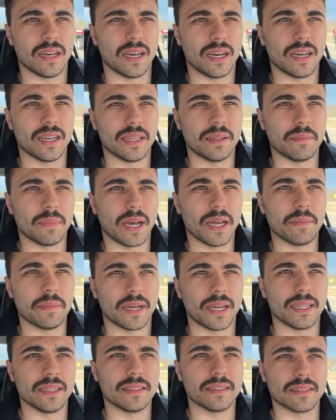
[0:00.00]
In my
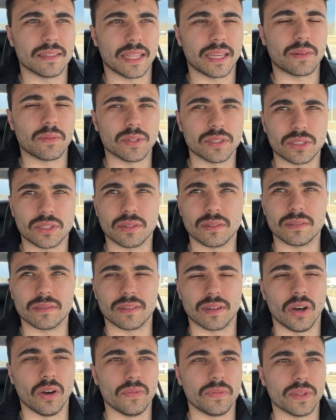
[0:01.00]
mind, like,
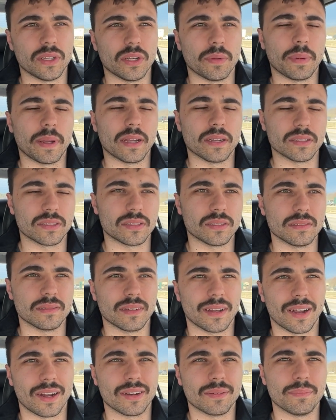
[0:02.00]
hopefully your parents
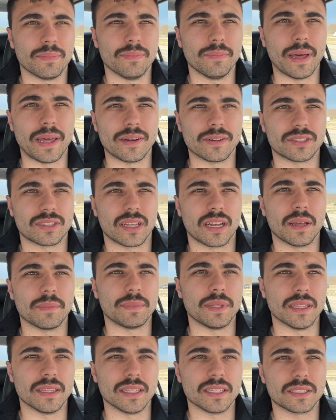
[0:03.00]
are better set up
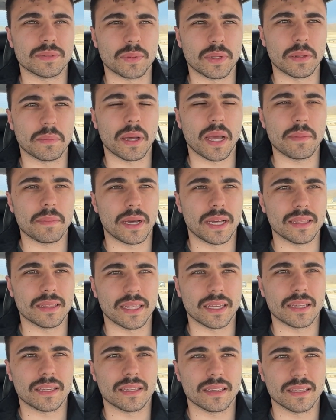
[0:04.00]
than this, but in my mind, like,